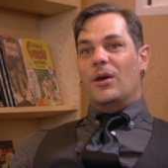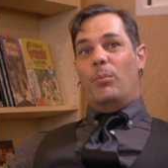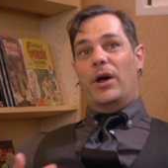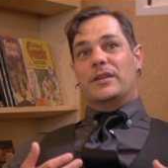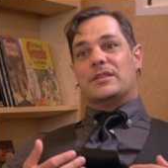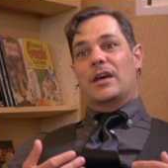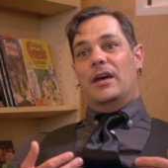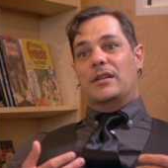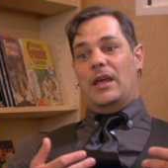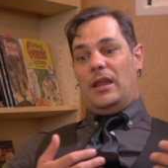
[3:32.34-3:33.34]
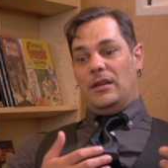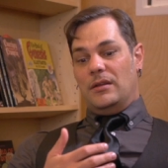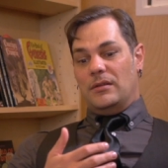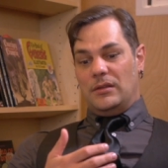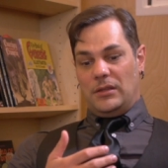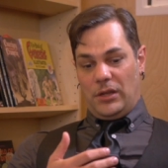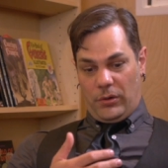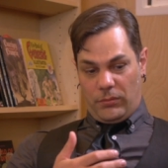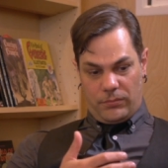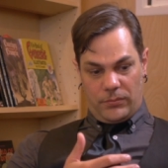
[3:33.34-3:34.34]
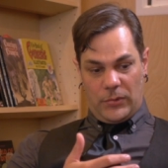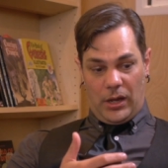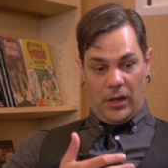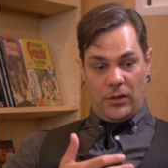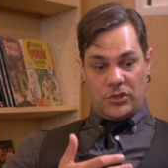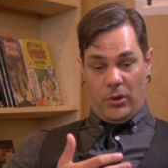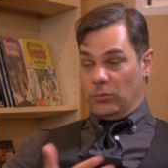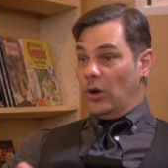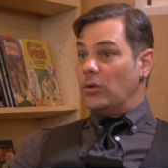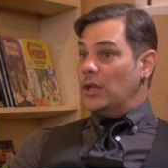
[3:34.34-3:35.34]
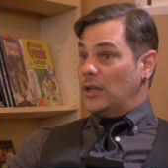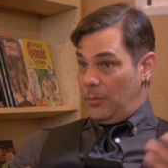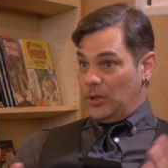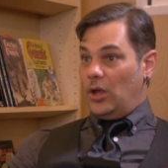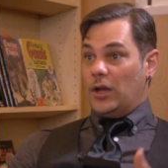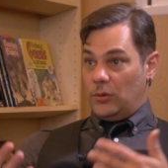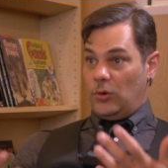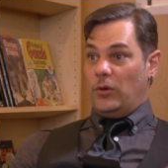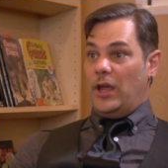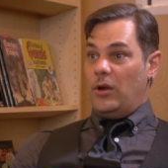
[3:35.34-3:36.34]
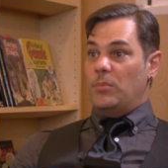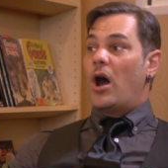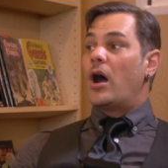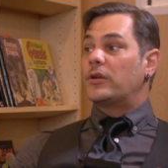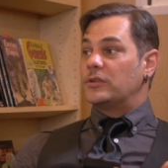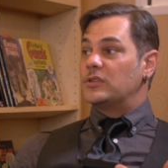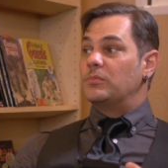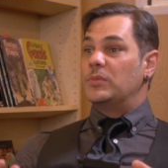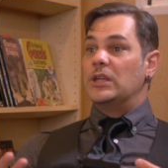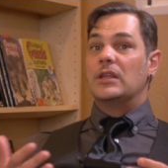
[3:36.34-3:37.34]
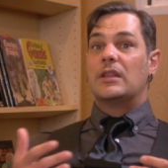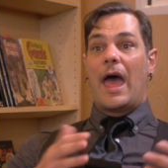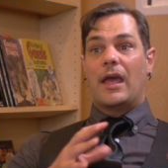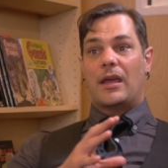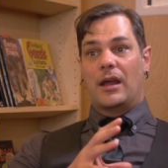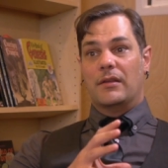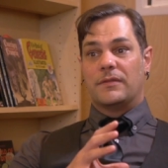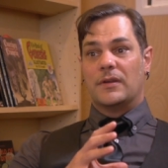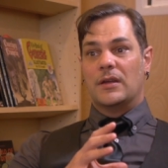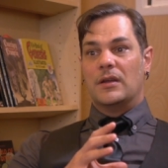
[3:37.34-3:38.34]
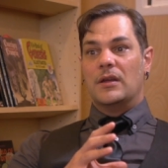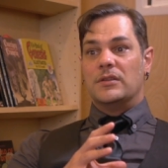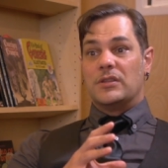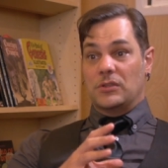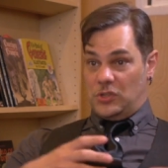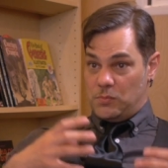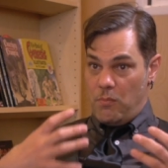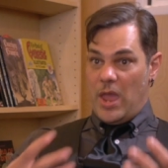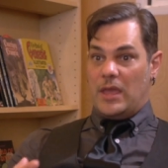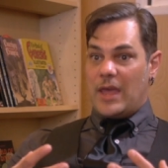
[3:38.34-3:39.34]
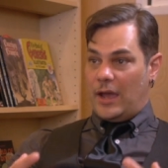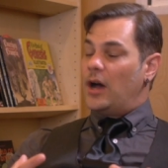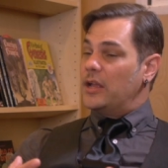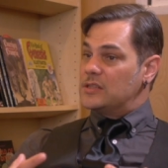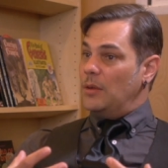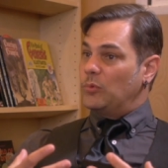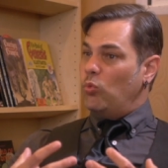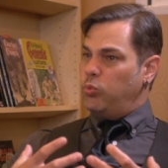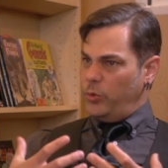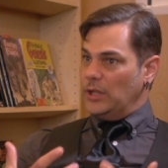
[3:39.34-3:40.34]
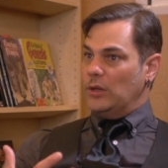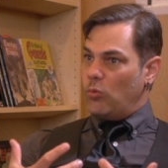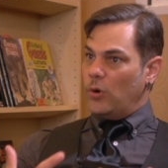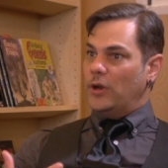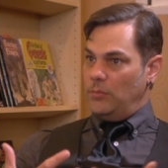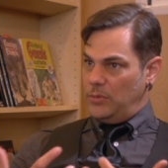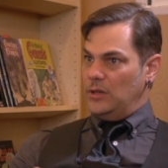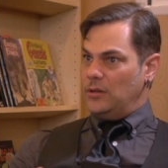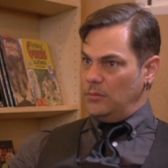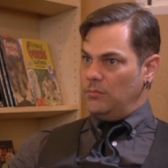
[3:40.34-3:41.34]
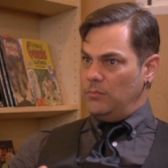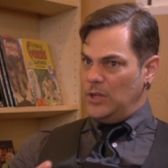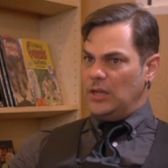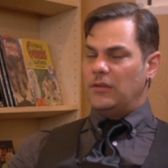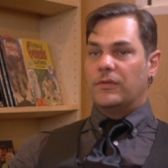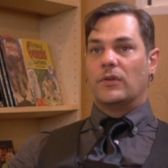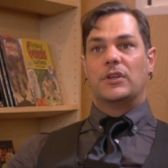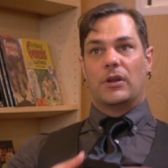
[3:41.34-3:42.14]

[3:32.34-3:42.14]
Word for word: But then, Joanne Rowling came along and wrote Harry Potter to be that kind of, to just make that concept really work and be meaningful.